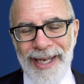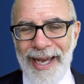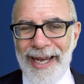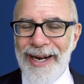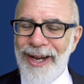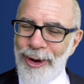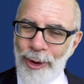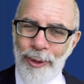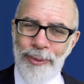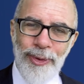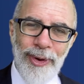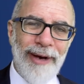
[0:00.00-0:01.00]
and I
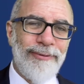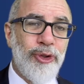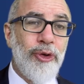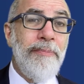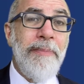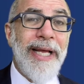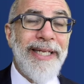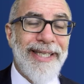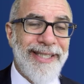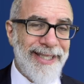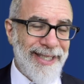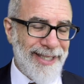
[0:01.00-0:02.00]
hope you have
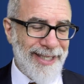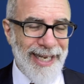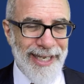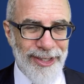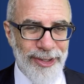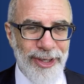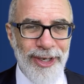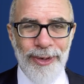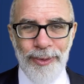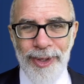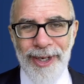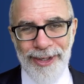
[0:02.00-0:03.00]
tremendous success
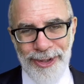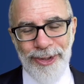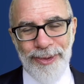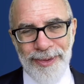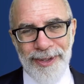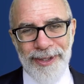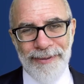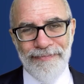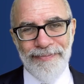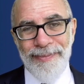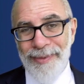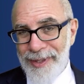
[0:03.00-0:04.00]
with our students.
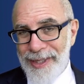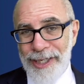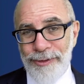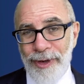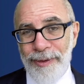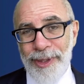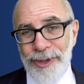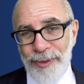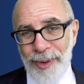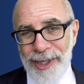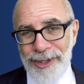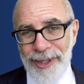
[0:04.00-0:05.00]
Thanks very much for
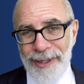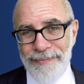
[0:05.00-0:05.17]
watching.